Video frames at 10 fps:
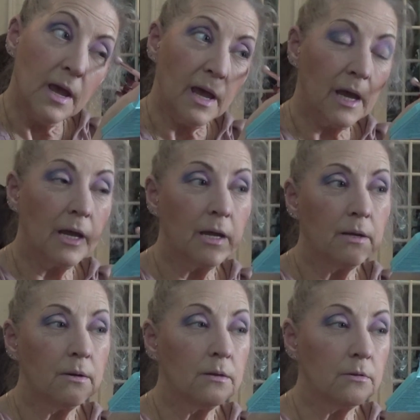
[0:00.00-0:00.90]

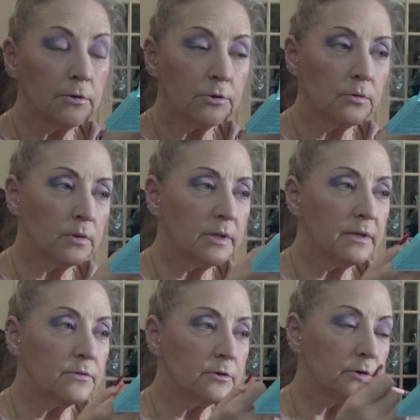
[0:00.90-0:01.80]
and
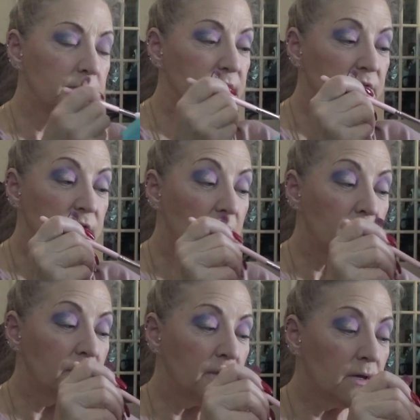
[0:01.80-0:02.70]
literally there is
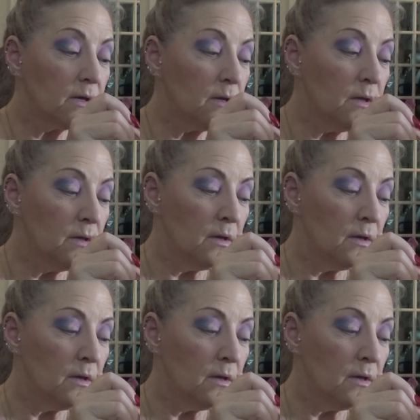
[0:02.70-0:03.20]
nothing